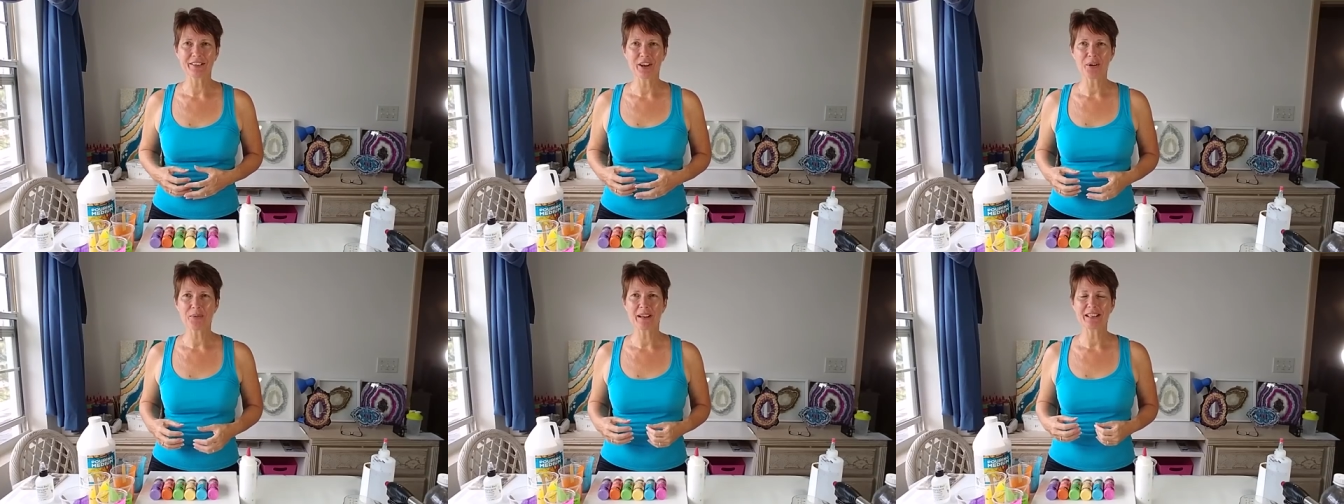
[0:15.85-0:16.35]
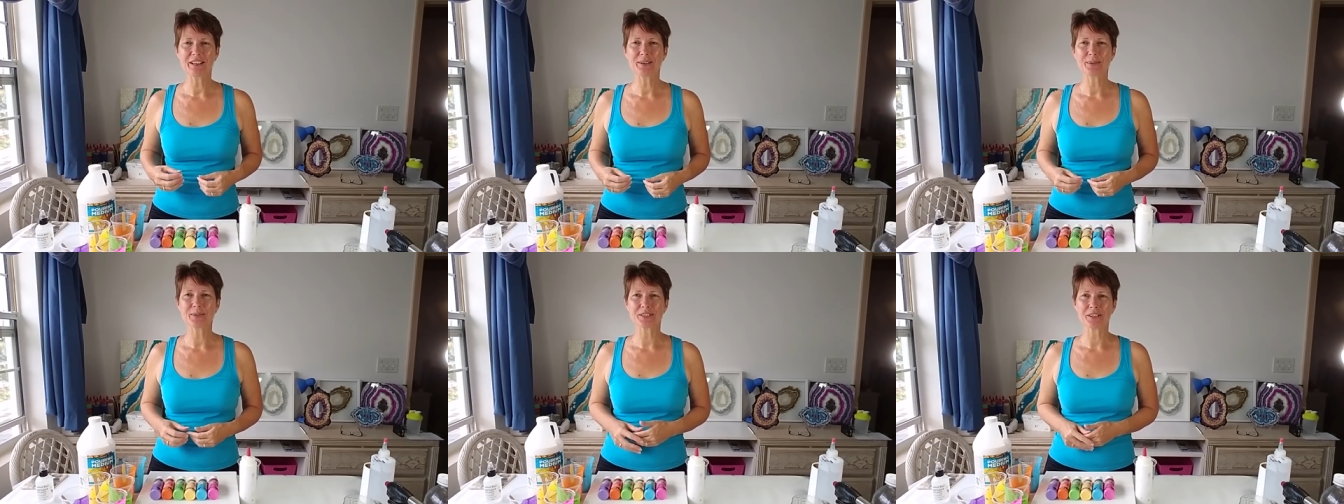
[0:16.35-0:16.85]
You know, when
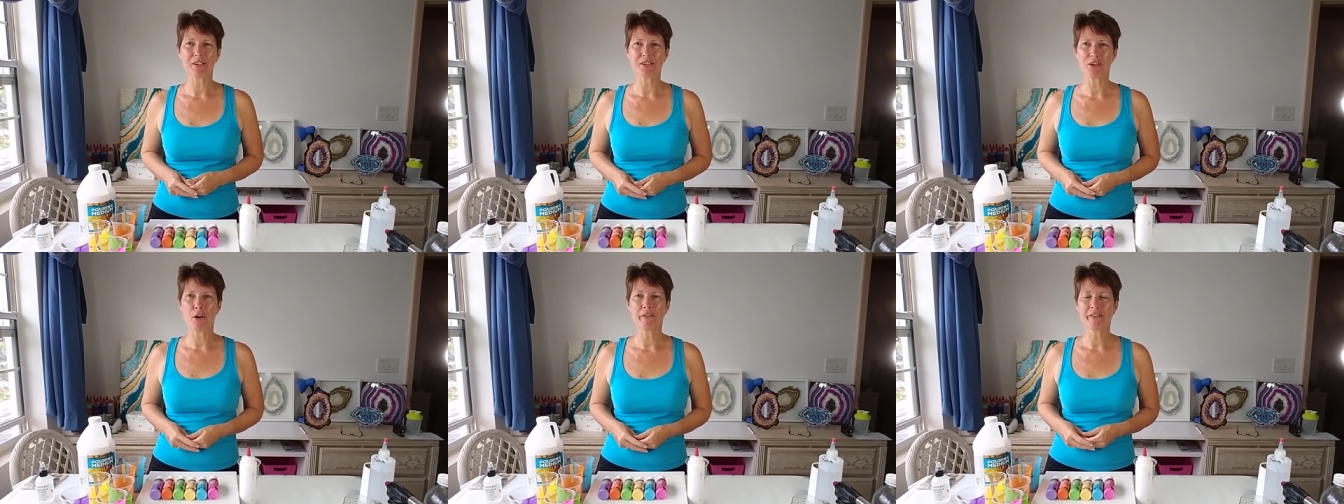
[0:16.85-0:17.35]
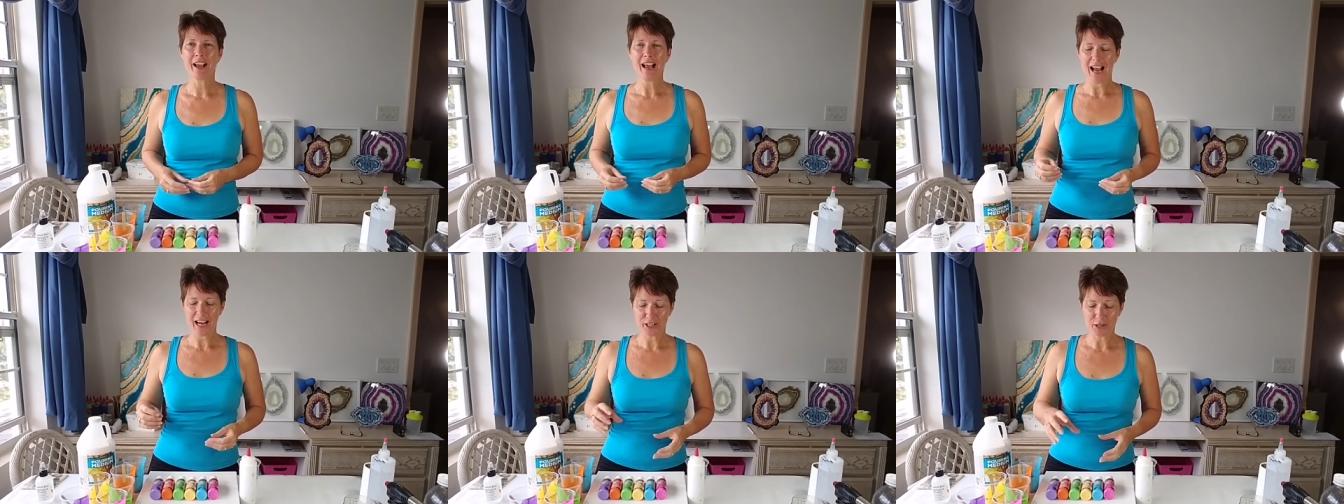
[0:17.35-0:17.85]
you start off
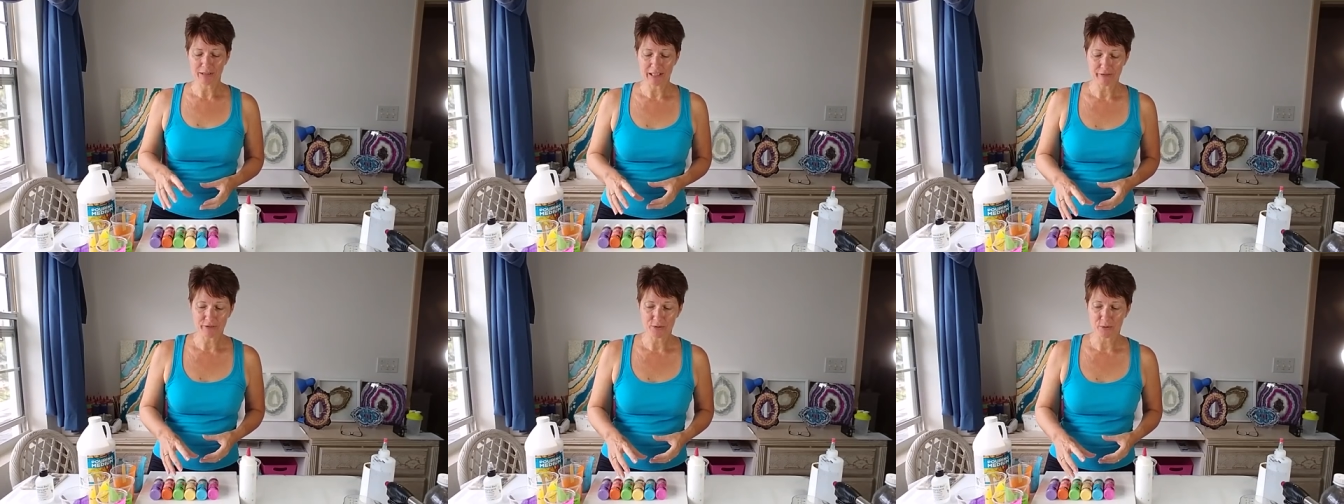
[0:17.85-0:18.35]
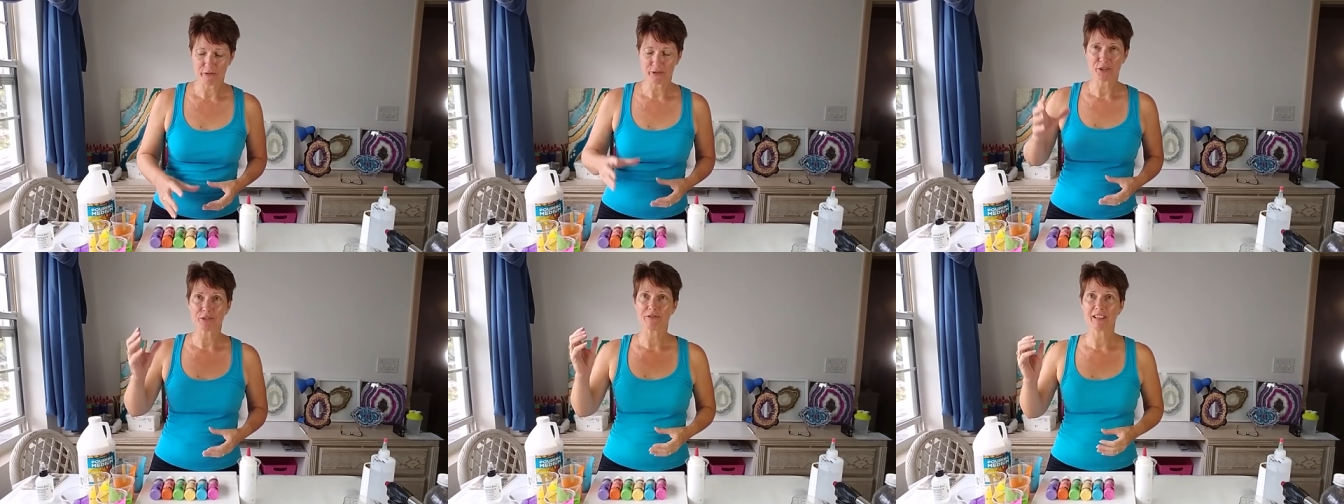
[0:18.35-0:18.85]
and you lift your
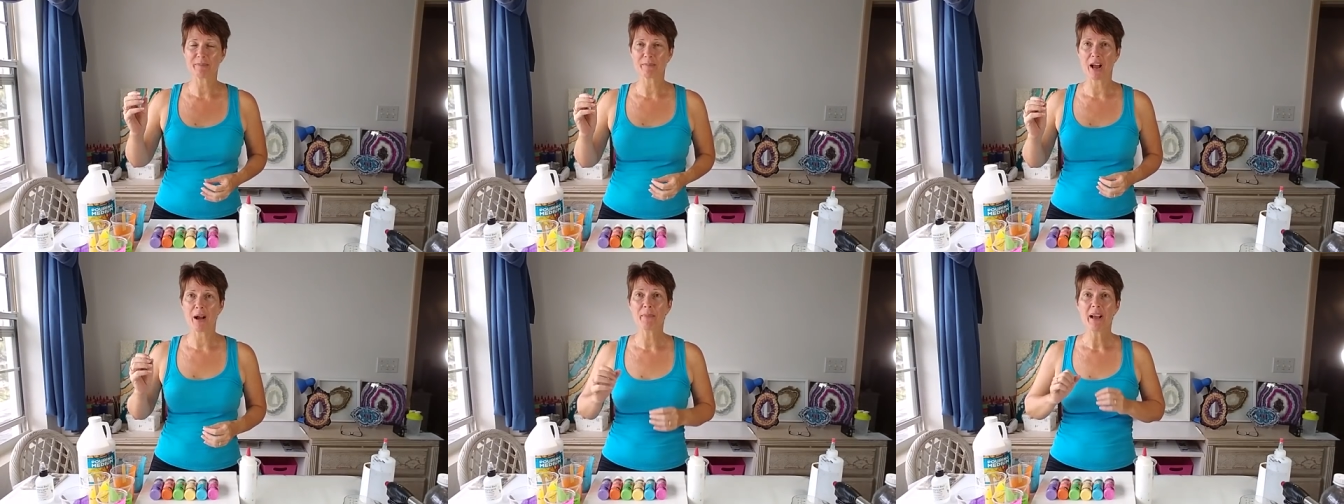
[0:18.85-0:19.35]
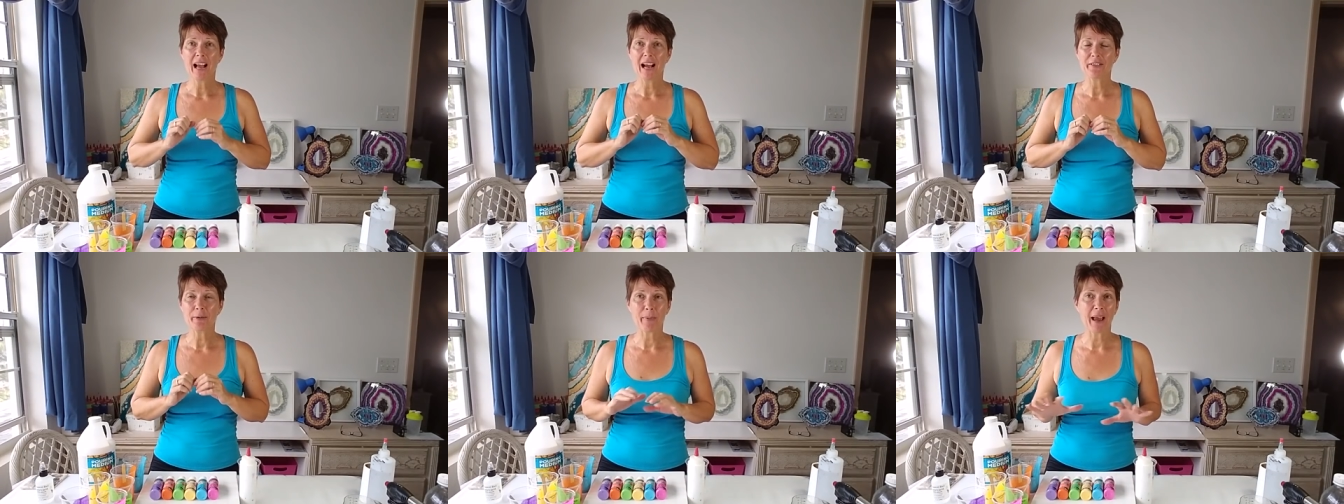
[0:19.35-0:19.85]
first flip cup
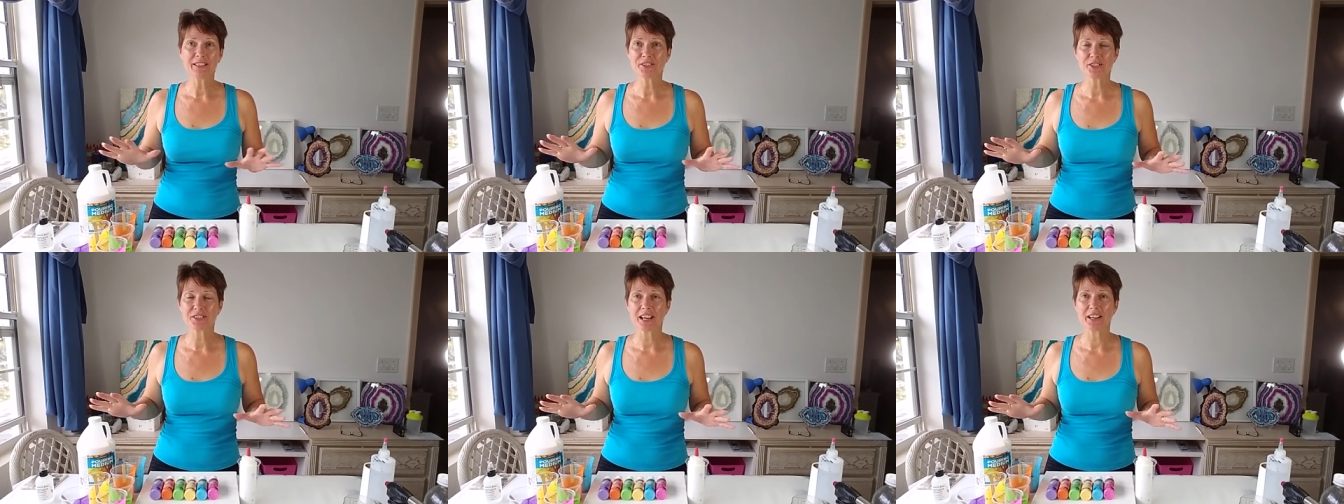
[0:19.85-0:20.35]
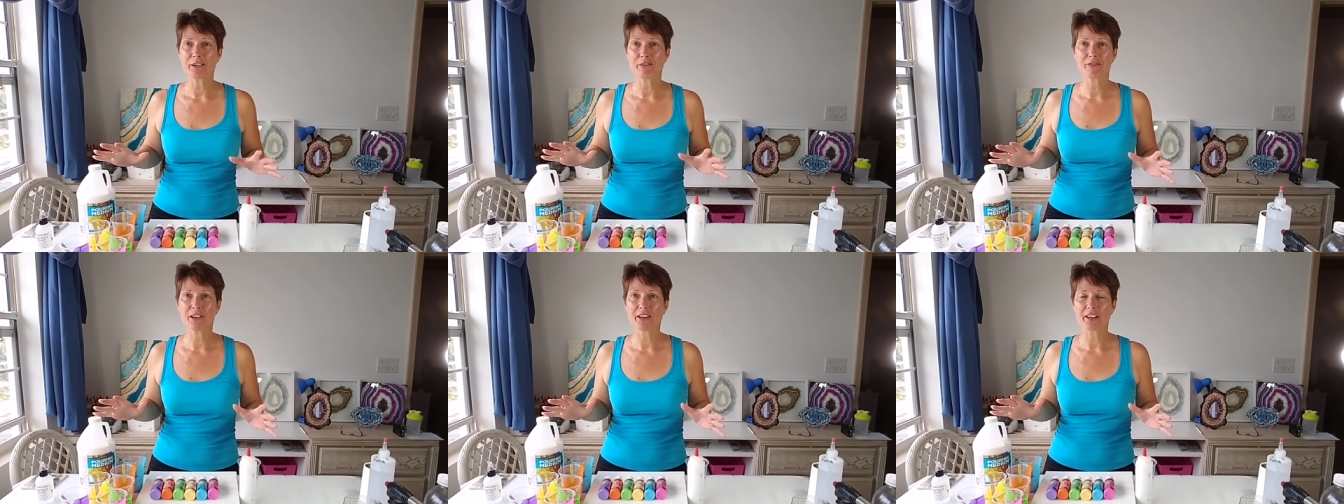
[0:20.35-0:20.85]
and the paints just kind of
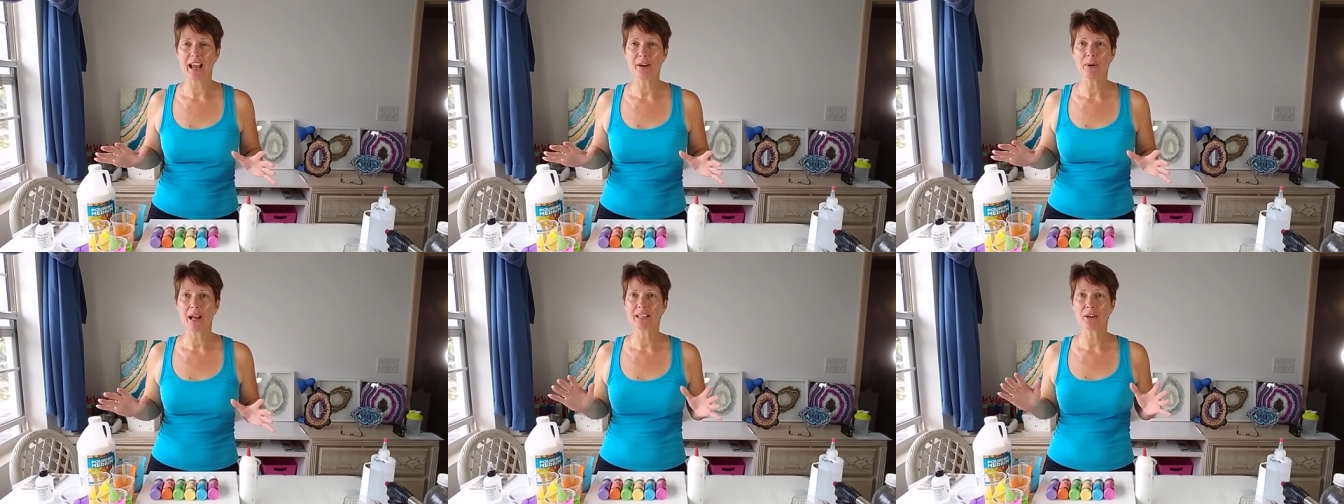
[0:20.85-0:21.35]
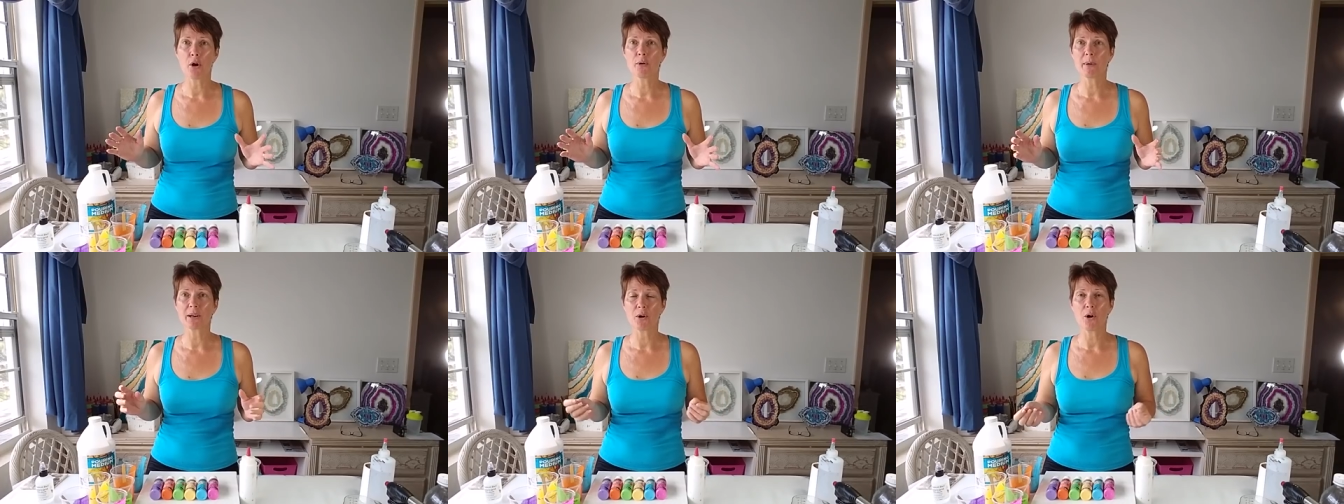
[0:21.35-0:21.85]
flood out and oh
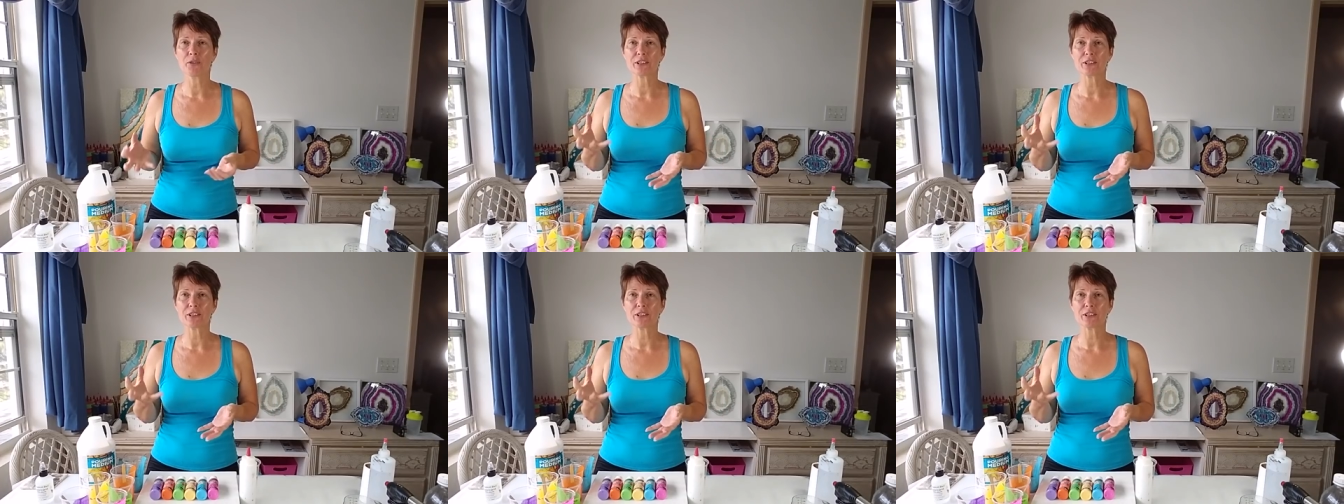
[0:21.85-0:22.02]
my god,